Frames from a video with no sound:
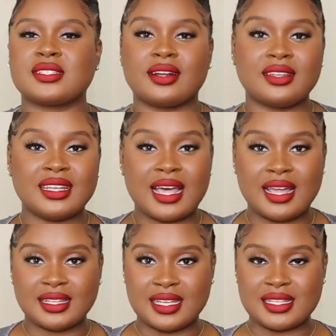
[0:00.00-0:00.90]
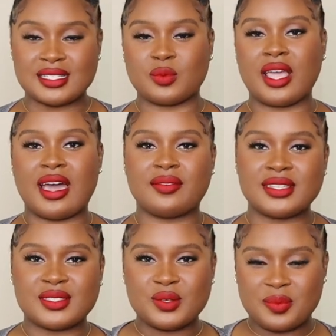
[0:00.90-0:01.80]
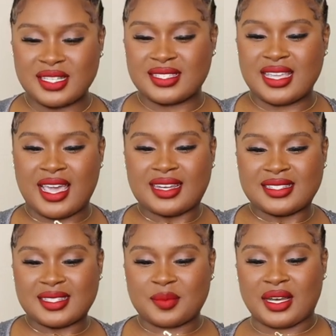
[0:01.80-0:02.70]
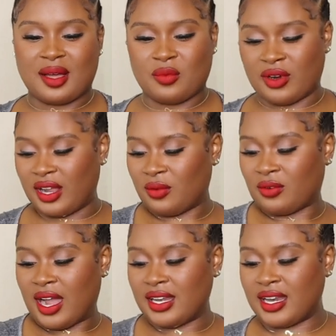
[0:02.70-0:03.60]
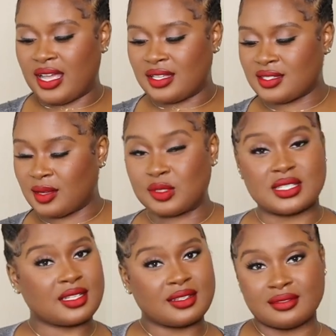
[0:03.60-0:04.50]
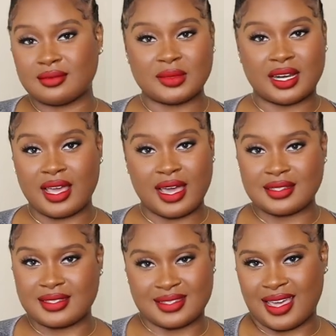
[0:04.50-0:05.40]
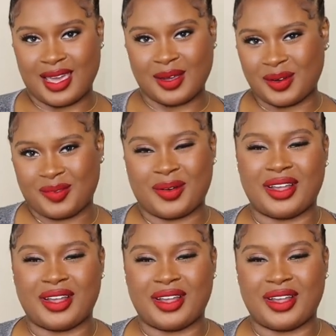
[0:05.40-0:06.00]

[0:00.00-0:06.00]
but certainly not least, we have this two-piece set. It's something I'm wearing right now, so I'm gonna act as the hanger for